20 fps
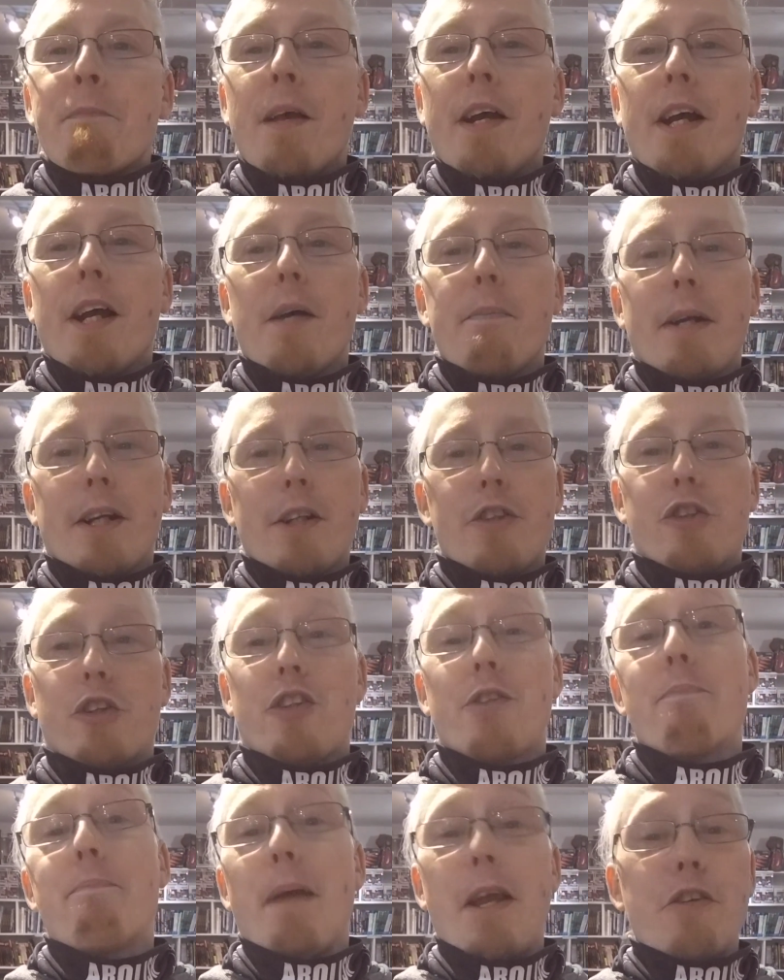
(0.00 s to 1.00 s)
But I'm going to
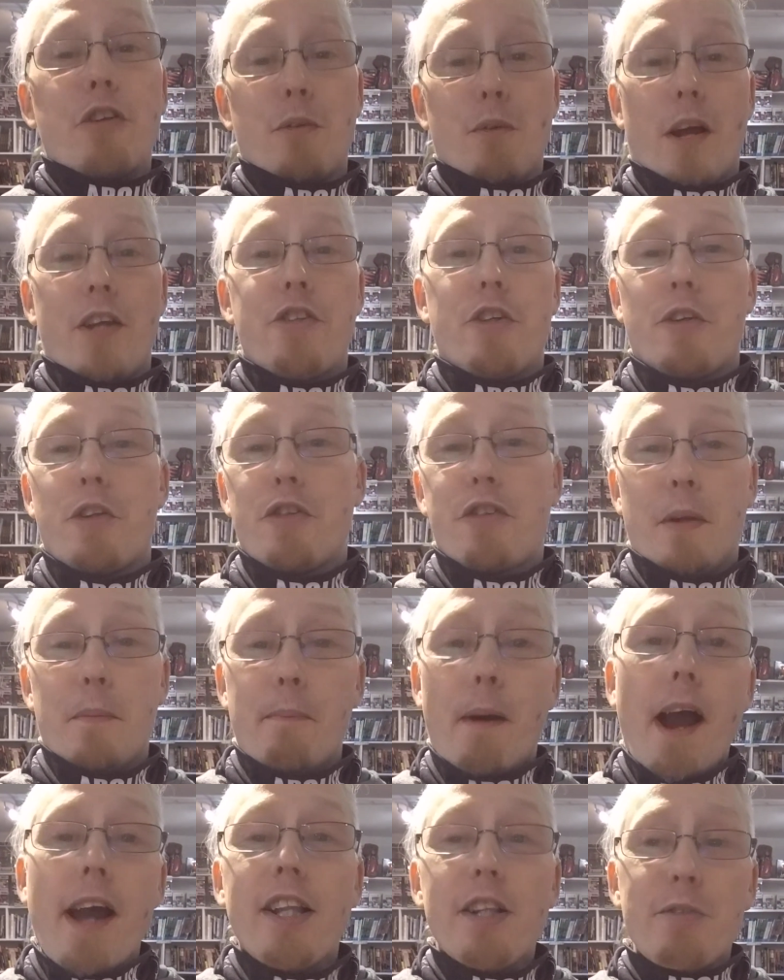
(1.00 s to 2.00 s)
chuck the basic writing on the
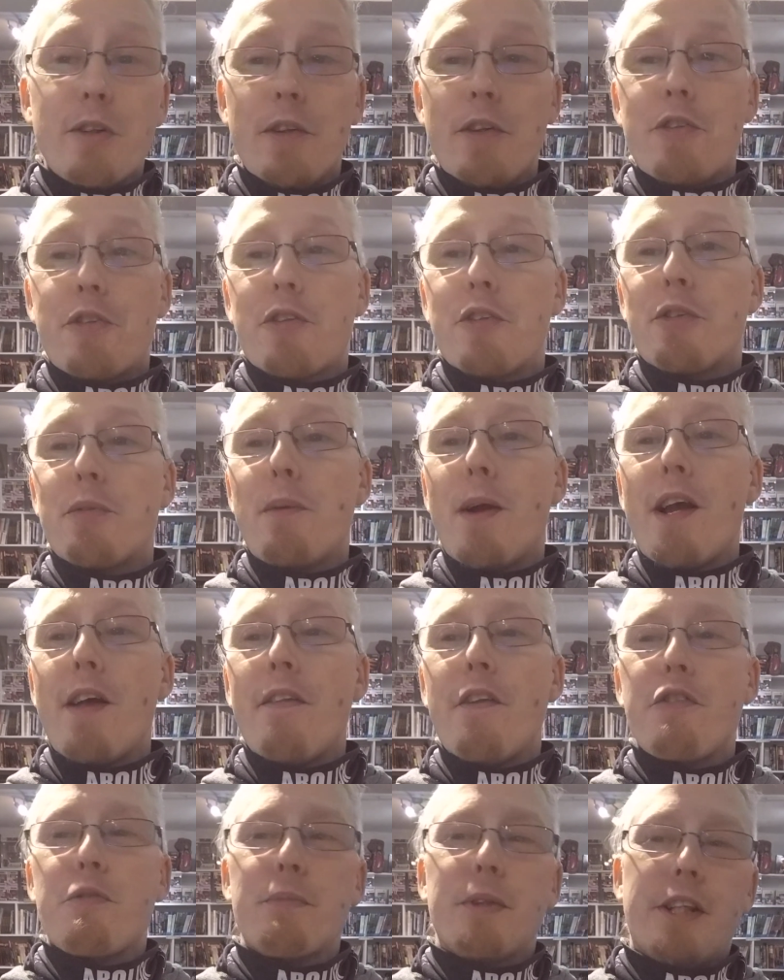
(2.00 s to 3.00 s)
same pile of all this as well.
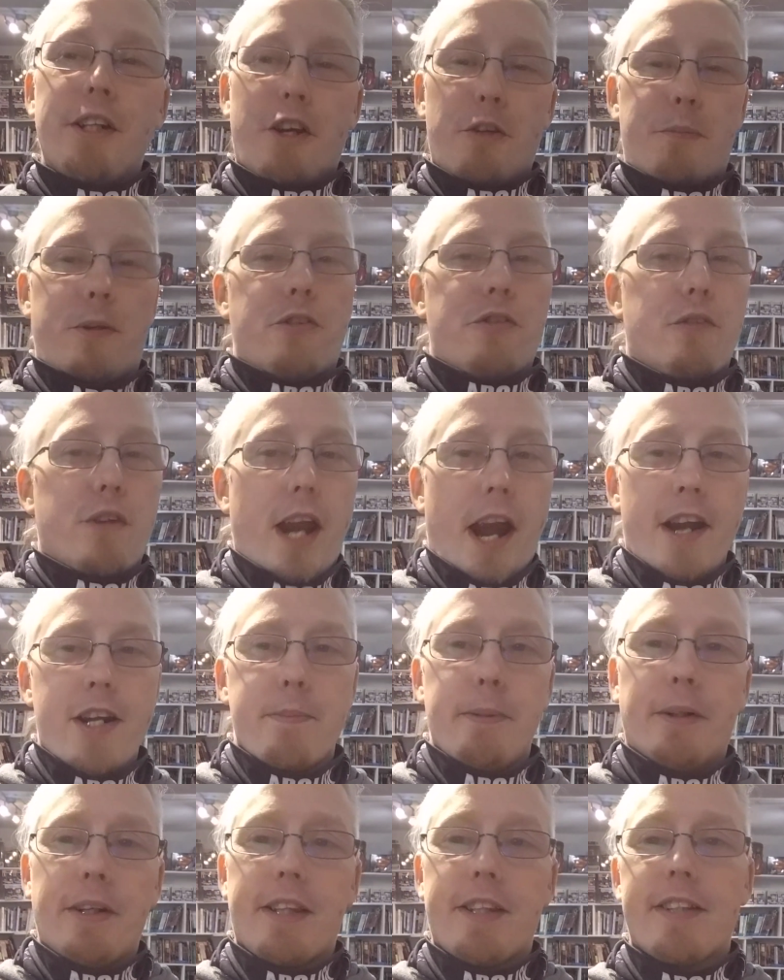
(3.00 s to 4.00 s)
There's some really nice bits of
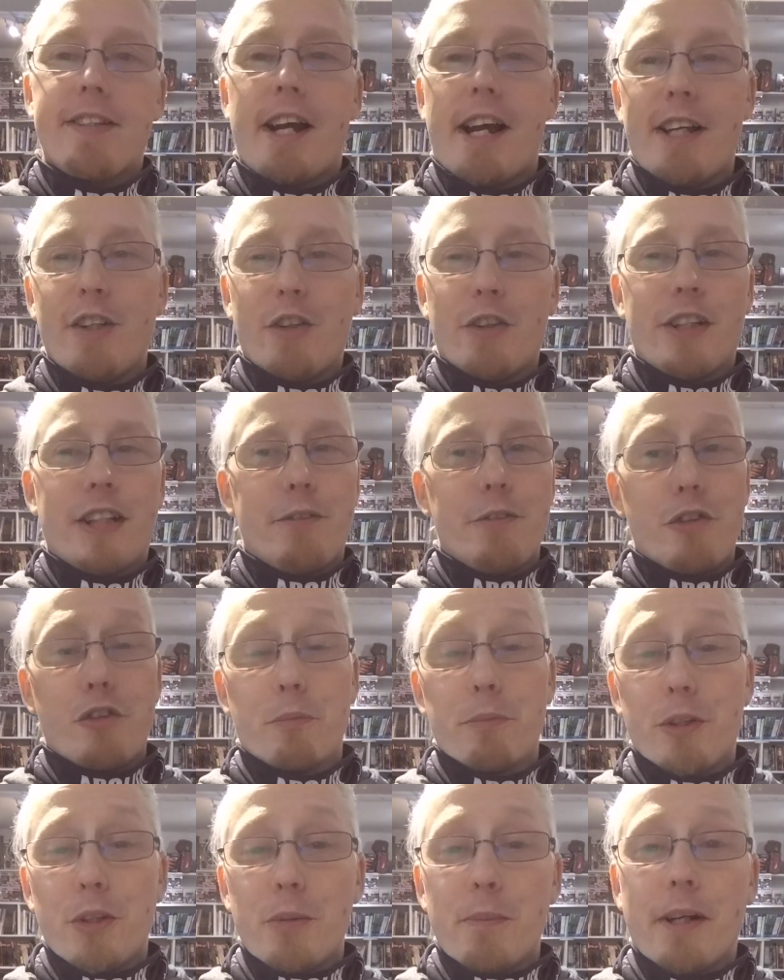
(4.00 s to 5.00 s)
character building, the dialogue, and even
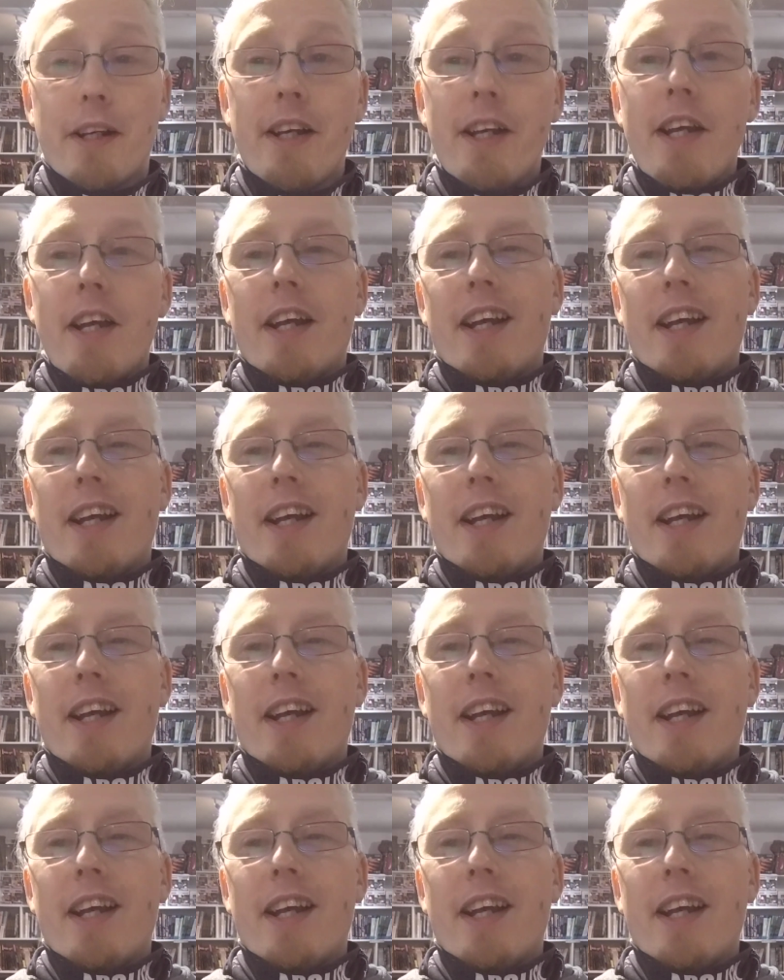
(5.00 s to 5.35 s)
some humour.